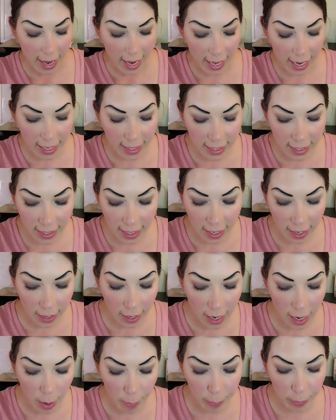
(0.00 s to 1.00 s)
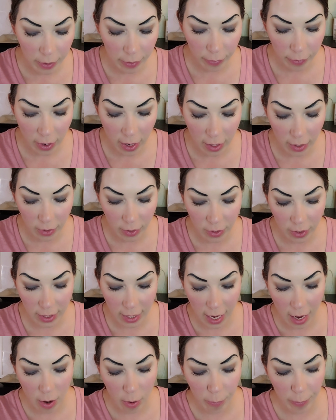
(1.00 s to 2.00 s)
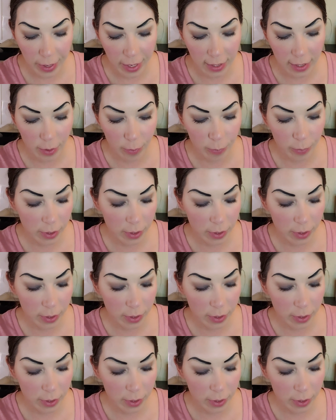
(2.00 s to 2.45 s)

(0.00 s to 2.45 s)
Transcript: and I did get a couple of colors out because I